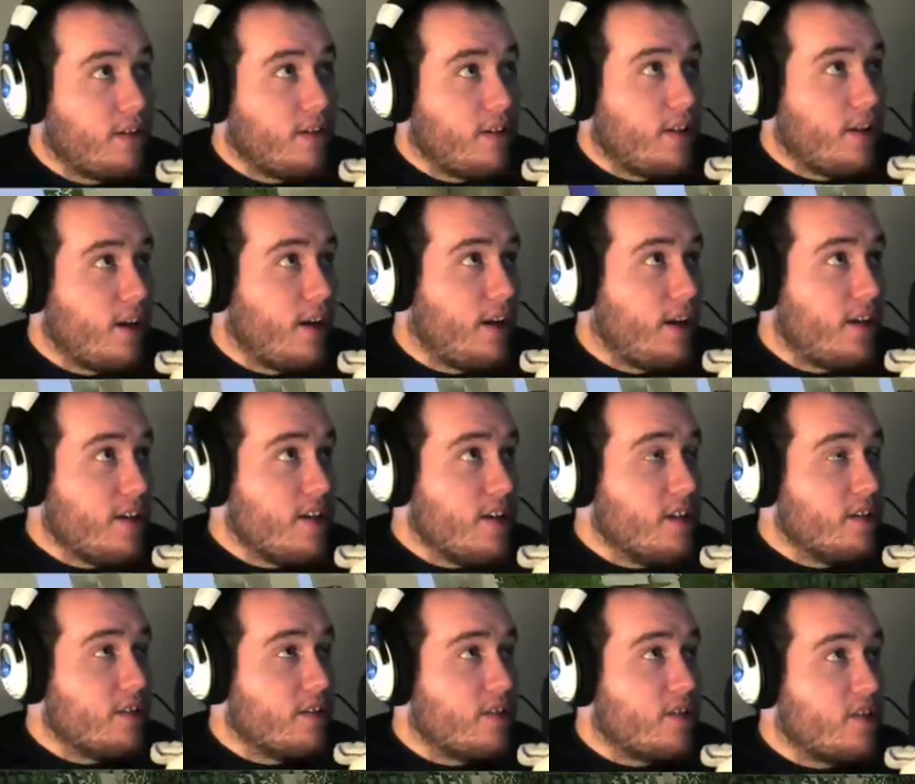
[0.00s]
That
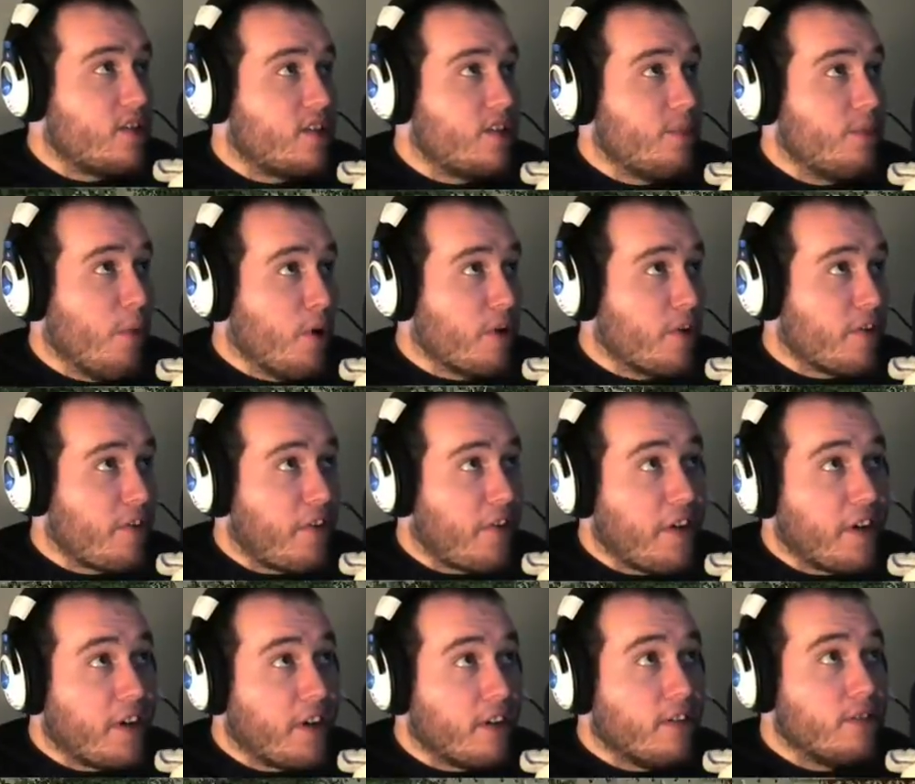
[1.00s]
is smart
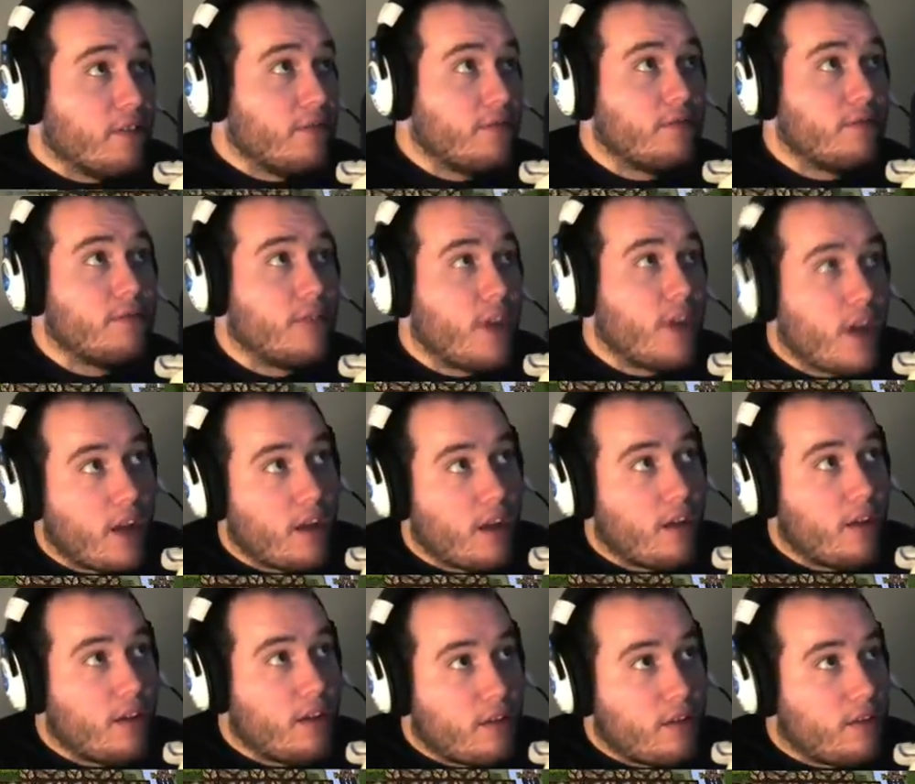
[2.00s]
thinking.
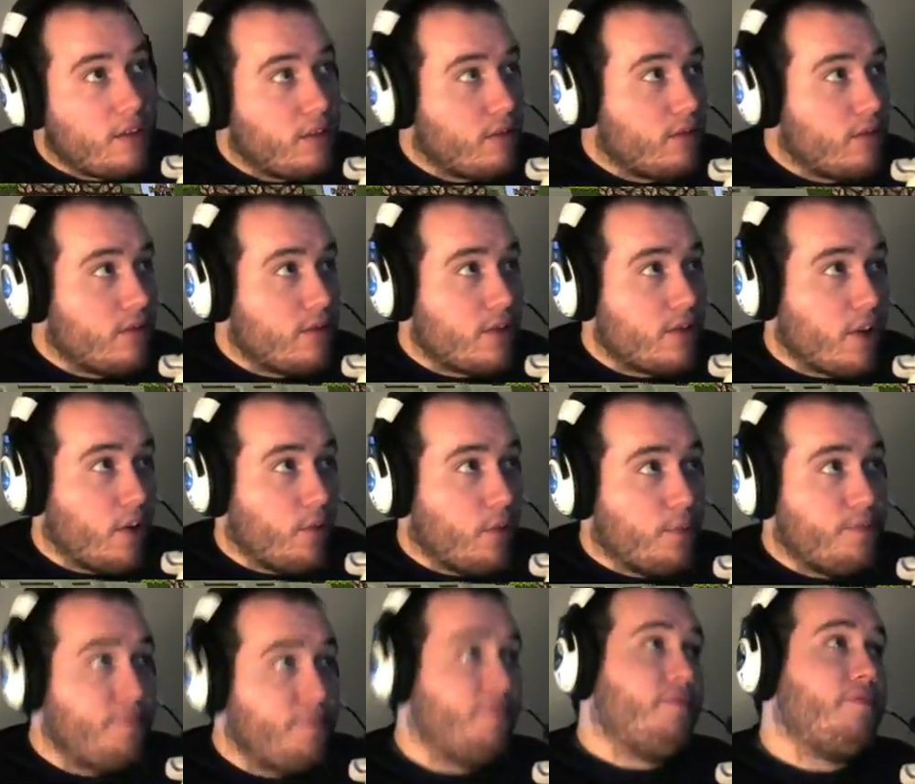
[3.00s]

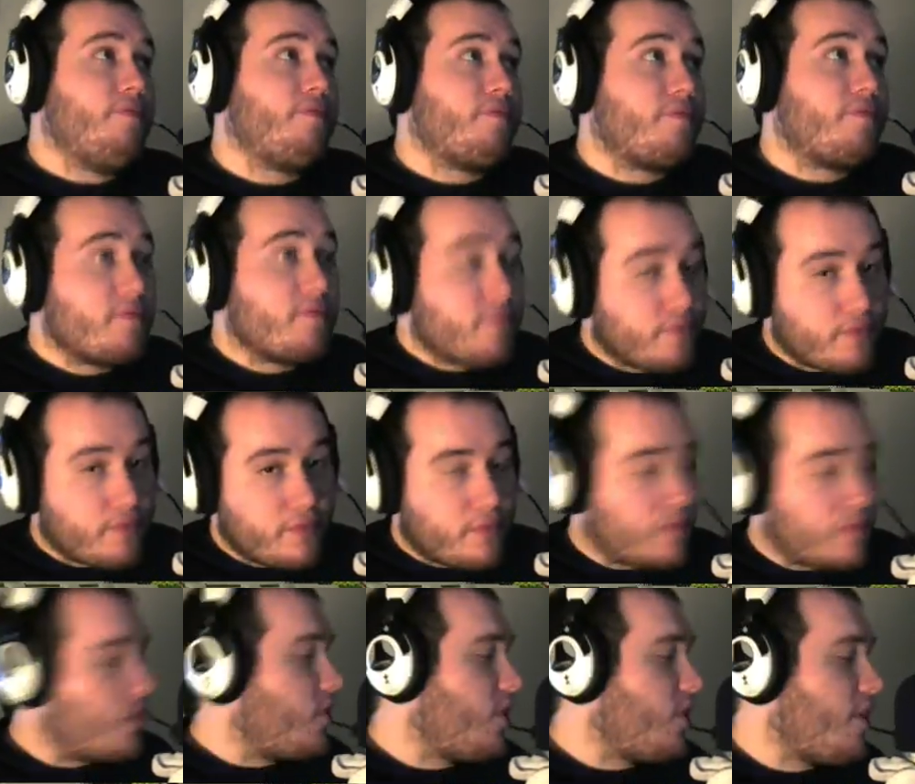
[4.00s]
So,
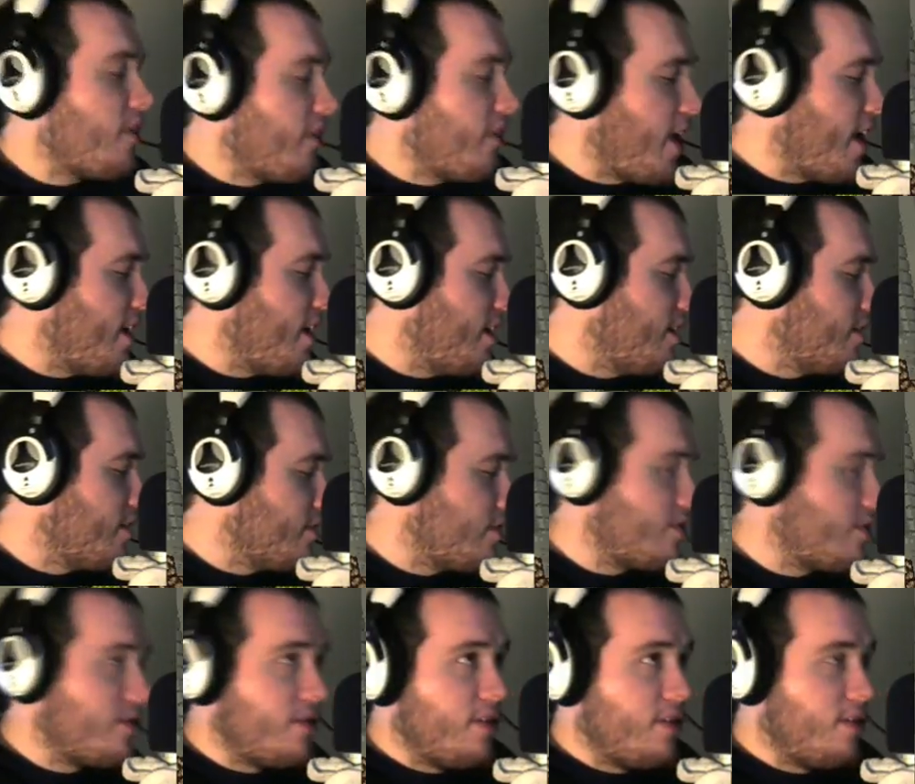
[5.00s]
that
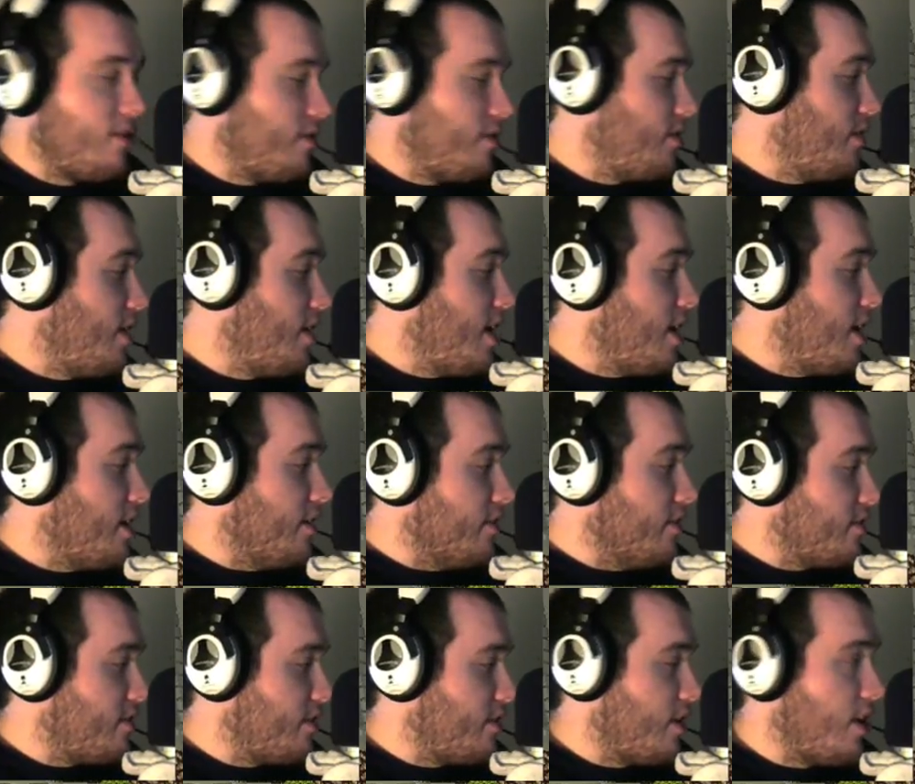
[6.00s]
is, it
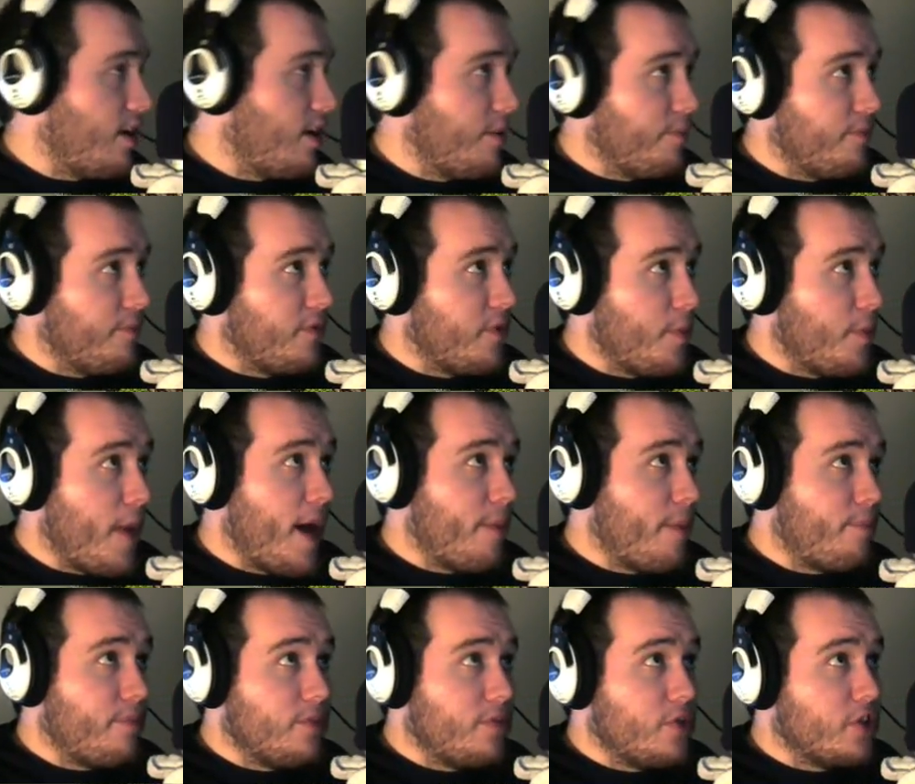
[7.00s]
is. The
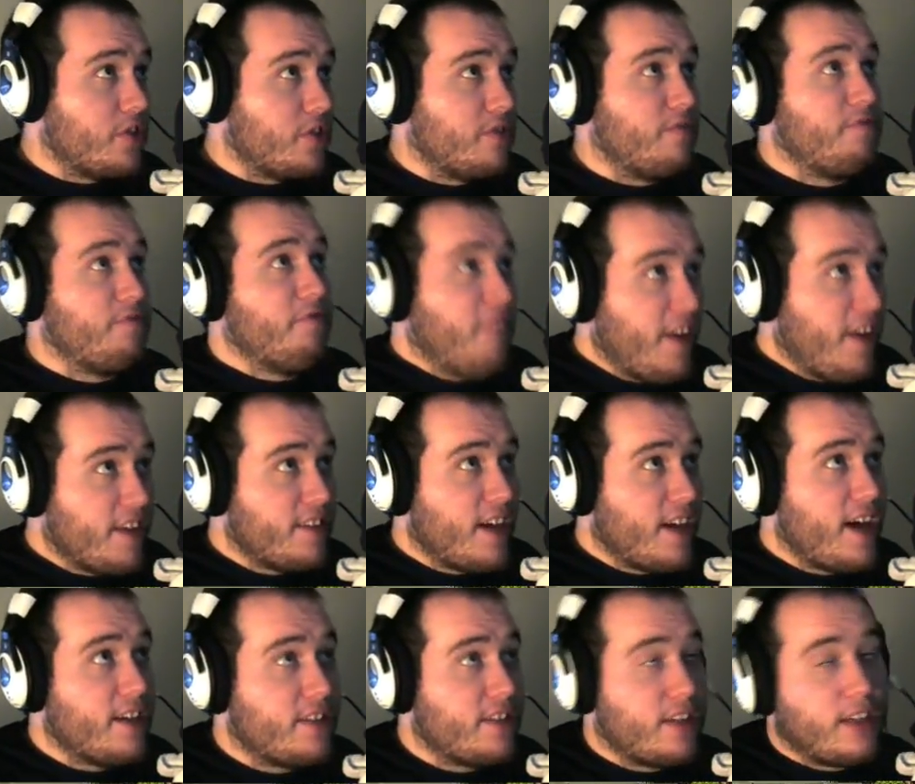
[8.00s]
map, just
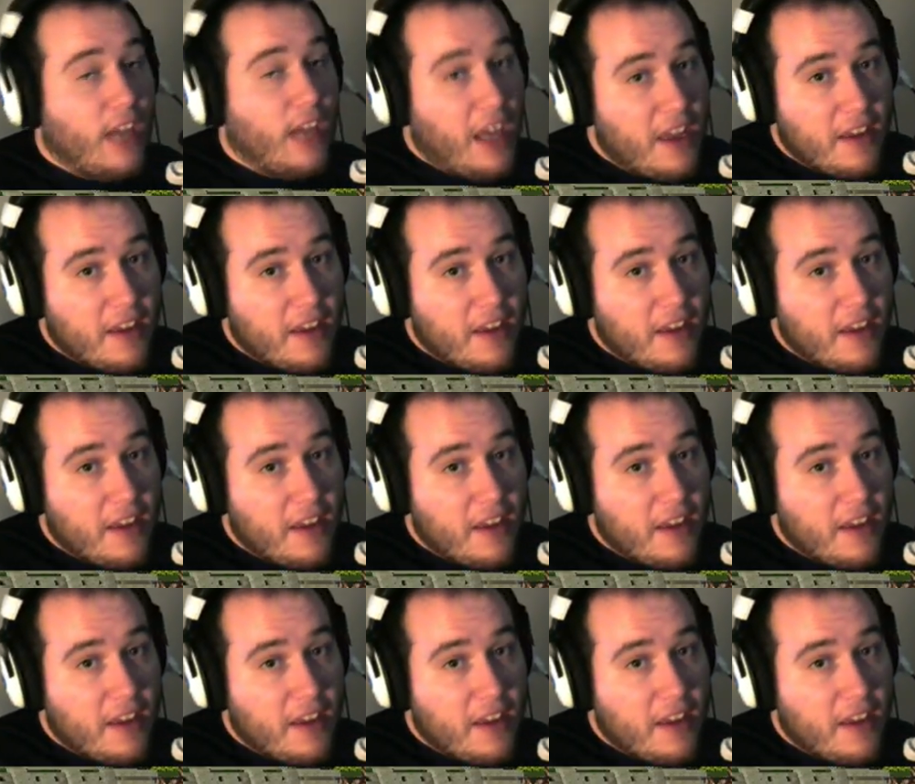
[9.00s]
fantastic.